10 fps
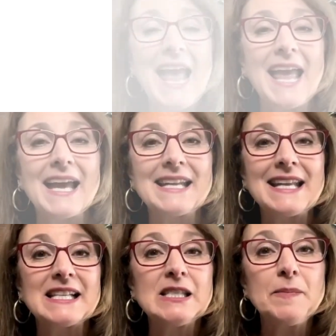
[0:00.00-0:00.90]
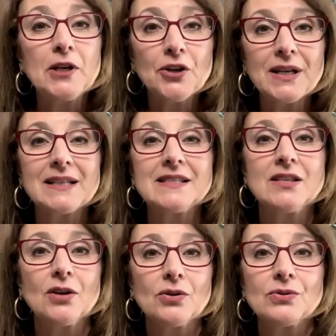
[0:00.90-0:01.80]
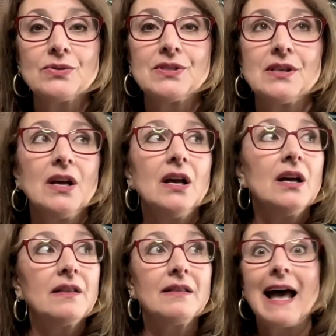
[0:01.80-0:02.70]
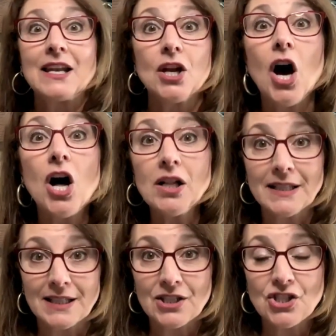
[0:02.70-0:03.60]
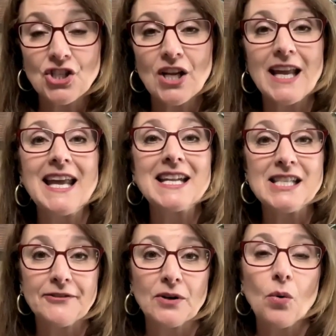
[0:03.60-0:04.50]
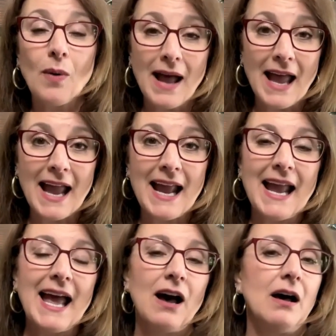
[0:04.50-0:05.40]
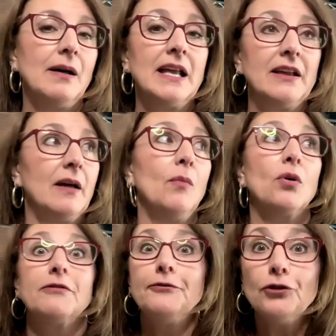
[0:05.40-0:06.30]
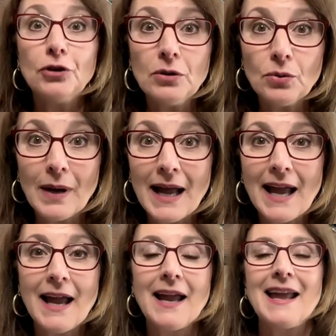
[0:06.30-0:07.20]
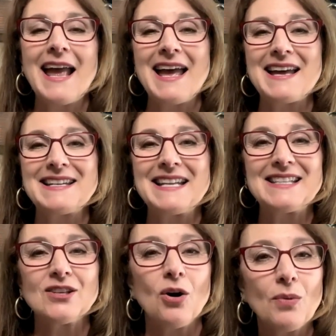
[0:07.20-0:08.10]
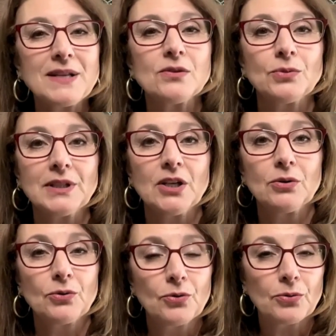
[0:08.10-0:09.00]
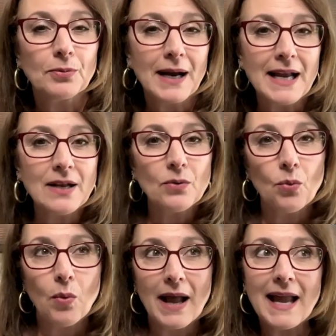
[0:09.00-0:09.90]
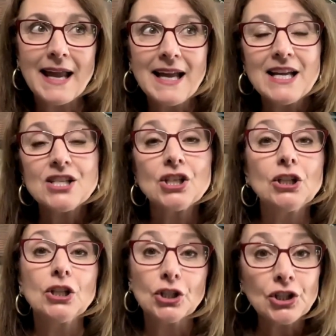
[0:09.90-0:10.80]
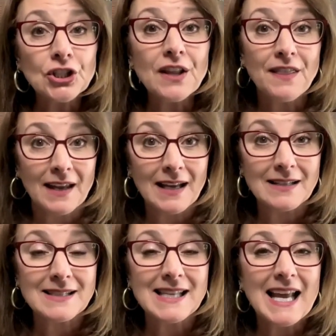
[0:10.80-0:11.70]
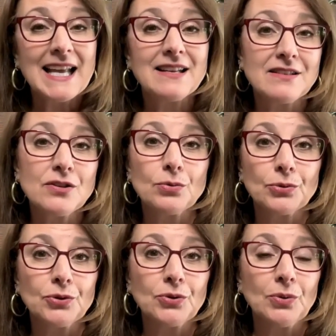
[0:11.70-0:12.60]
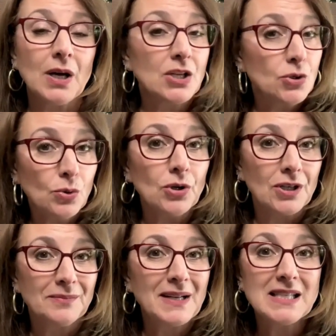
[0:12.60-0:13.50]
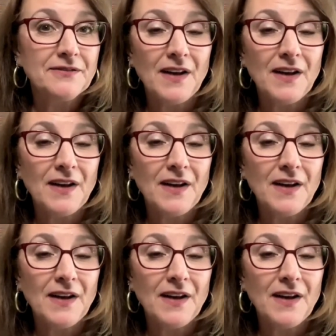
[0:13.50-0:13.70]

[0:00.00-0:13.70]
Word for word: and experience those that knowledge in a different way, uh, a more full way. And it's always a really great way to learn things is through a tour. It's